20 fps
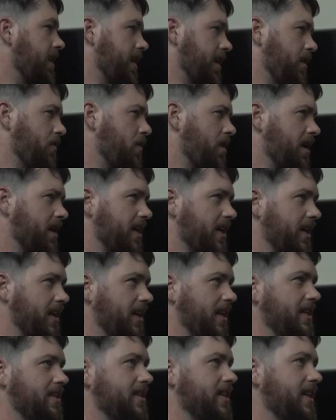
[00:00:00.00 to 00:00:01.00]
and I wanted
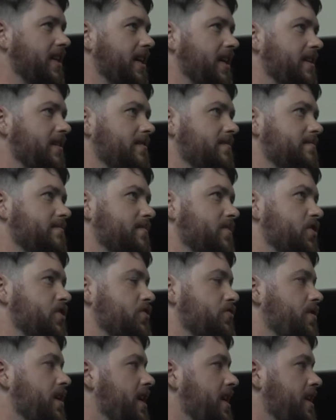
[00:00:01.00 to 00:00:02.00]
it to get
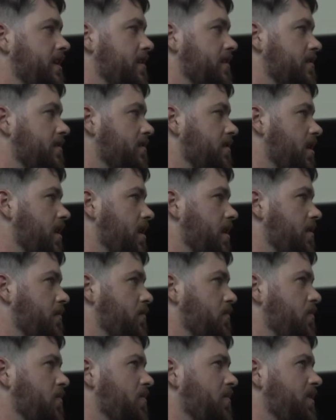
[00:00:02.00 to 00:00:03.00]
straight,
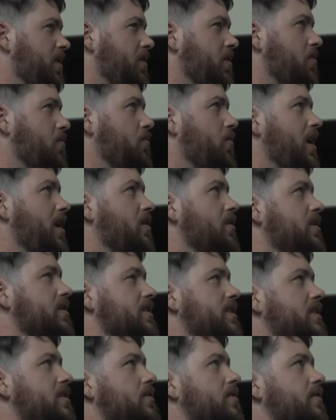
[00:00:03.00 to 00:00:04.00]
um, you know, while
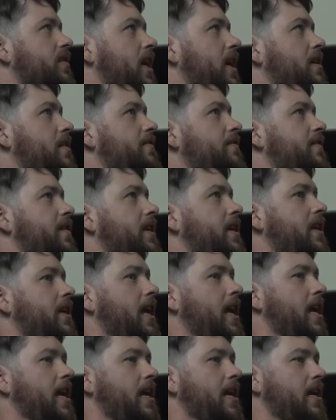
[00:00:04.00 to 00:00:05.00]
still kind of
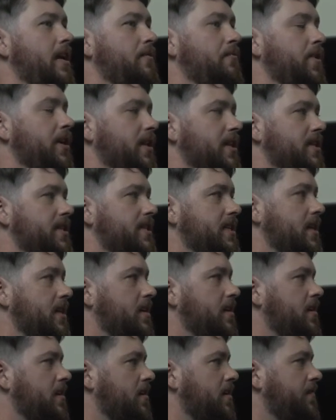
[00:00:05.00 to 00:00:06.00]
fitting a realistic
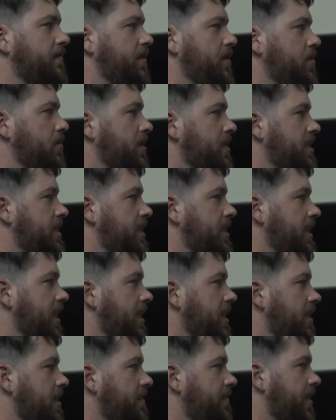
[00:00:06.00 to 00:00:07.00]
view into the
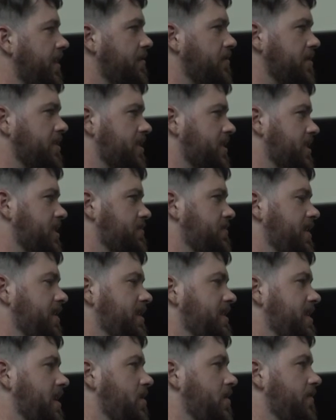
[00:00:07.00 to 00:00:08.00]
data. If I was to spread
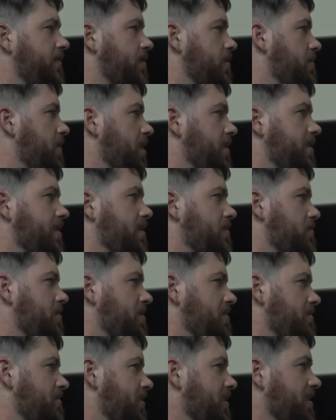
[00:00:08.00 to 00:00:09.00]
this out over a month, it
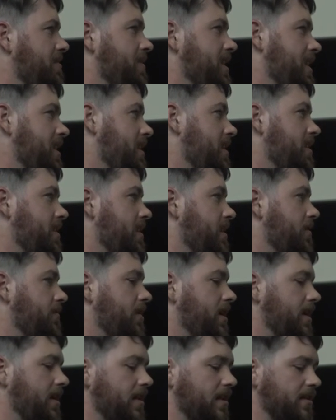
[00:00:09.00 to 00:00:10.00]
wouldn't really mean anything,
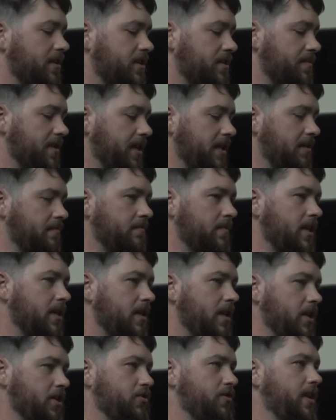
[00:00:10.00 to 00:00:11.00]
right? It'd just be a,
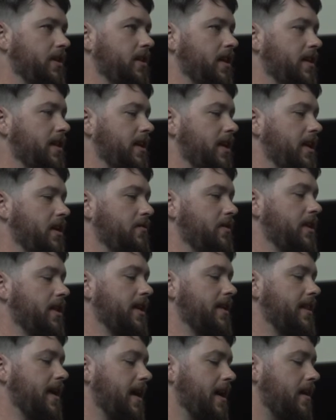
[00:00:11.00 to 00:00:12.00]
a straight line that kind of went
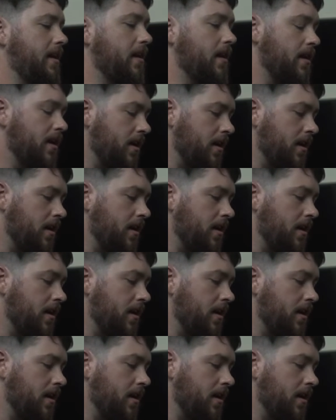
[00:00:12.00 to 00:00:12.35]
like that.